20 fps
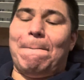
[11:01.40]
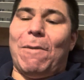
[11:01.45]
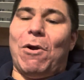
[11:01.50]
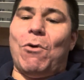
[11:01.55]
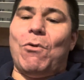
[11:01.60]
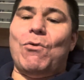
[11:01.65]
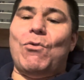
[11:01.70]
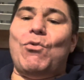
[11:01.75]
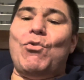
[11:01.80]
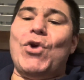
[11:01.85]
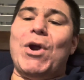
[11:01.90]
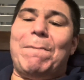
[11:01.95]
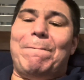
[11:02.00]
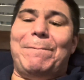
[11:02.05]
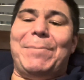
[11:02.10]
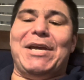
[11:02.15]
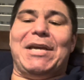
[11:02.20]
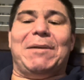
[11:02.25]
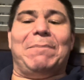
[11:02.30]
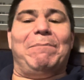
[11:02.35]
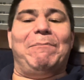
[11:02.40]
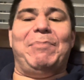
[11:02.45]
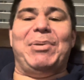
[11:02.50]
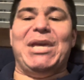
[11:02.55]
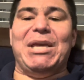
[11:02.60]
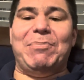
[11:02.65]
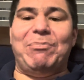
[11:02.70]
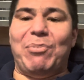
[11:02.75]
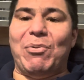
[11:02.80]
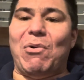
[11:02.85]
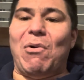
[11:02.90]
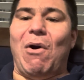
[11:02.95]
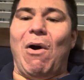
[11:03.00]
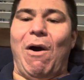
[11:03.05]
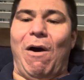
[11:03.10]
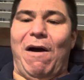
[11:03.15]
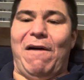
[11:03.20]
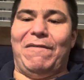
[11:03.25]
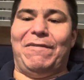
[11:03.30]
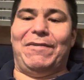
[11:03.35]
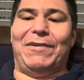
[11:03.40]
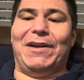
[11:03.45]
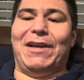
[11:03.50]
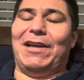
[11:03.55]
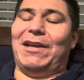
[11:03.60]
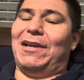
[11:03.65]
ripping people off.